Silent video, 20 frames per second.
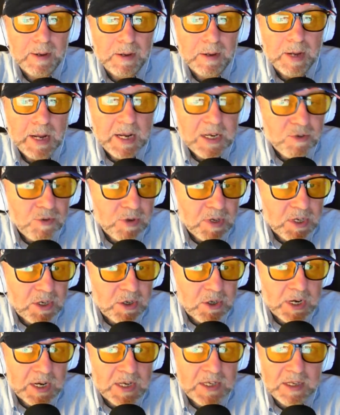History
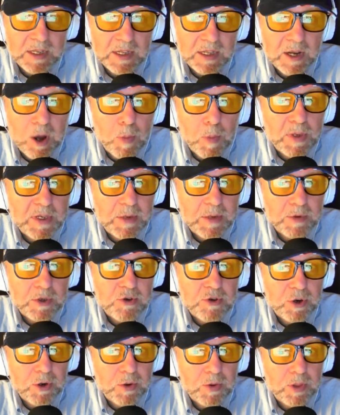suggests that the opposite was
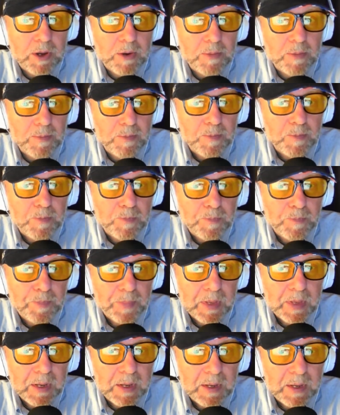true, though.
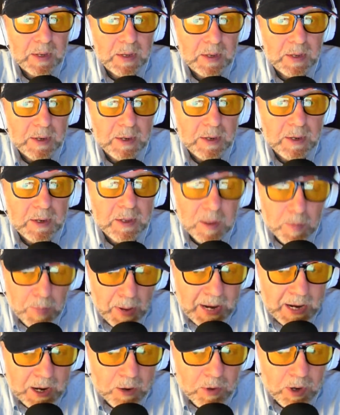The
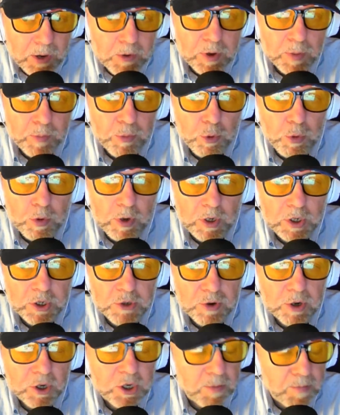backhoe loader brought
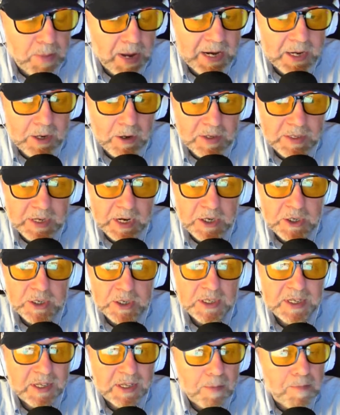construction mechanisation
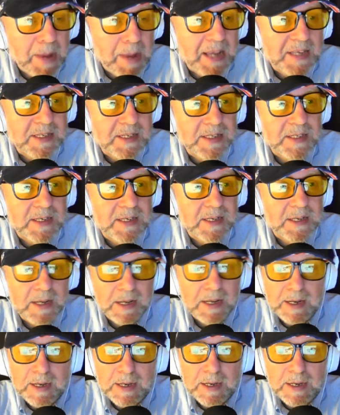to the masses,
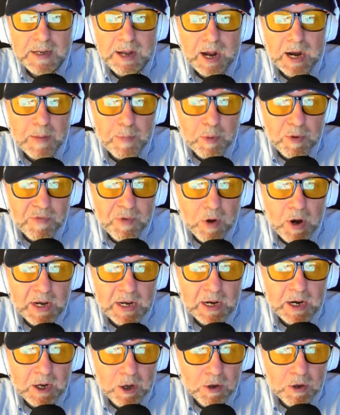and it provided
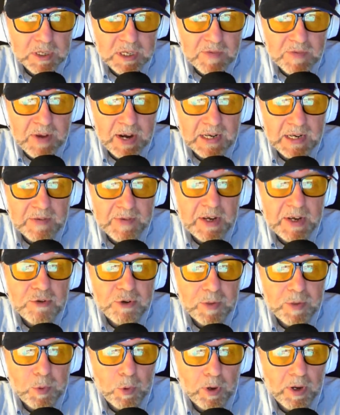a cost-effective
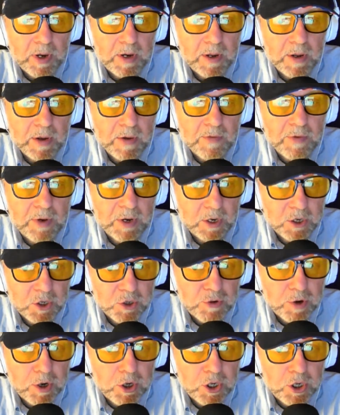entry point for
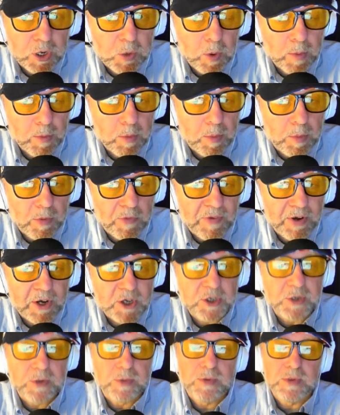construction equipment
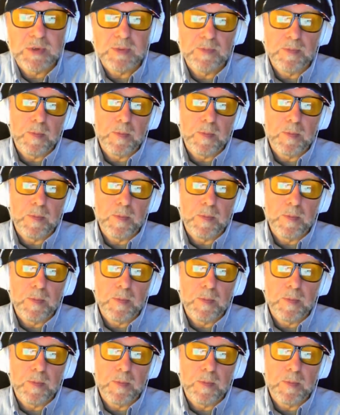professionals.